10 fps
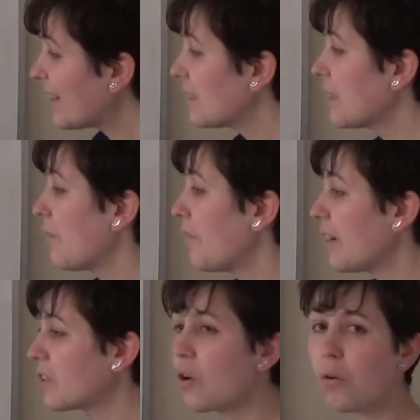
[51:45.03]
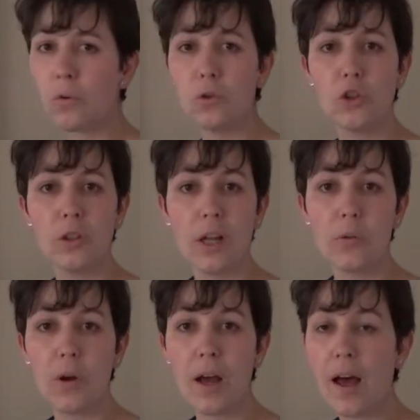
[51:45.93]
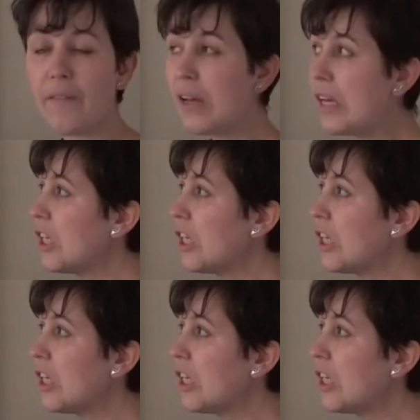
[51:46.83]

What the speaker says: is the first conclusion that we have.